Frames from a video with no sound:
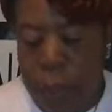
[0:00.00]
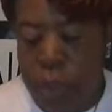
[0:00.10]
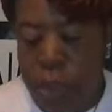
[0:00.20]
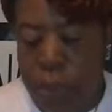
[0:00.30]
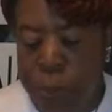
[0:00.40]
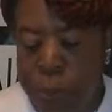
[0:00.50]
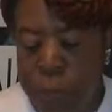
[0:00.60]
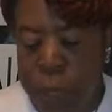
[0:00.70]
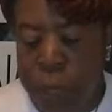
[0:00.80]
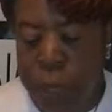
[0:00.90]

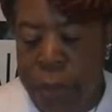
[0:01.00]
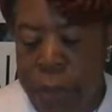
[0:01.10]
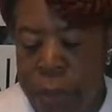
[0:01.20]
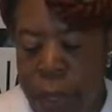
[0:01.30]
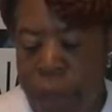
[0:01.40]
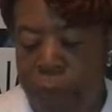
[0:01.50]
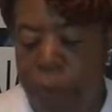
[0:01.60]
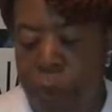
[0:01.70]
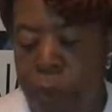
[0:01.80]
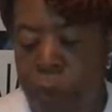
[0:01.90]
Superstars of
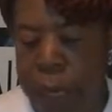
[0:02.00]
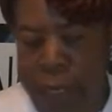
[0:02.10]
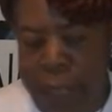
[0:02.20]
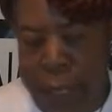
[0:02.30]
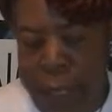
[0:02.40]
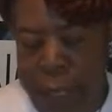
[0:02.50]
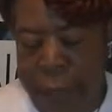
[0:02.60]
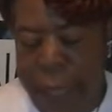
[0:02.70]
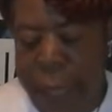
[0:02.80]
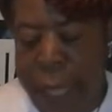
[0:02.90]
Pro Wrestling,
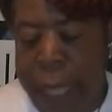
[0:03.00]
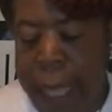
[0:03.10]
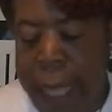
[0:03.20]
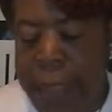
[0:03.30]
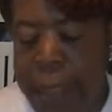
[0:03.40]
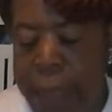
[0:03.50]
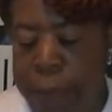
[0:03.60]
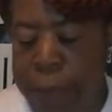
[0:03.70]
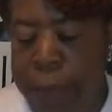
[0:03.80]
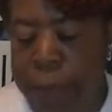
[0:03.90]
and
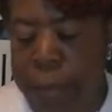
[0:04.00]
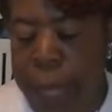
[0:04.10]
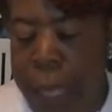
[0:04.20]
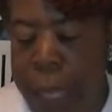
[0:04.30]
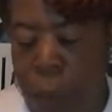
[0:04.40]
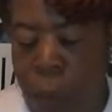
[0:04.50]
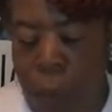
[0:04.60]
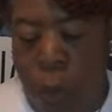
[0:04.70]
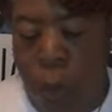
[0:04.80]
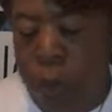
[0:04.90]
WWA World